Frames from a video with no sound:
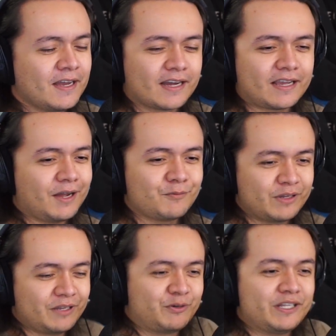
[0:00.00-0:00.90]

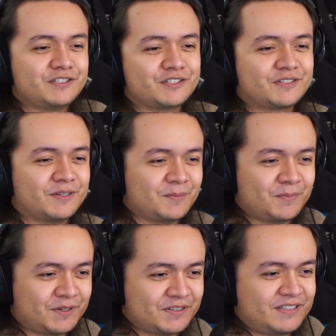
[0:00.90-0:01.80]
it really just,
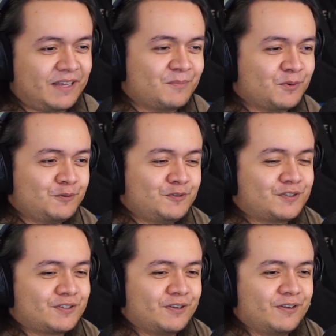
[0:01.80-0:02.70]
because their
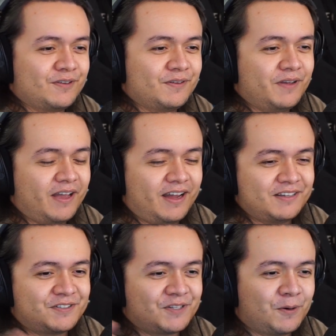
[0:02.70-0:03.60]
moves uh, are
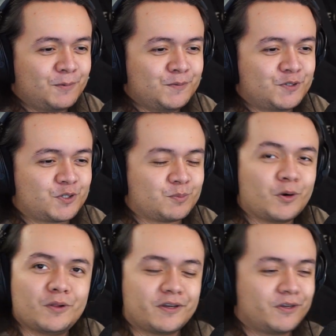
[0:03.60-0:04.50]
so
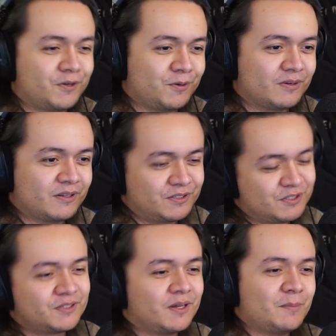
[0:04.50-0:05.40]
small and cute, it
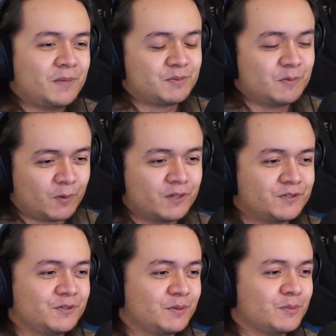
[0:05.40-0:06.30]
just makes me want
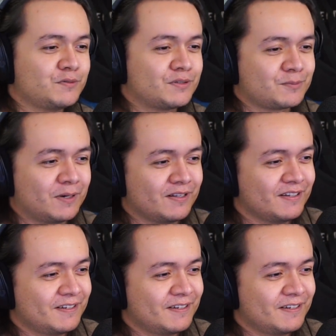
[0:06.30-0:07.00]
to do the moves as well.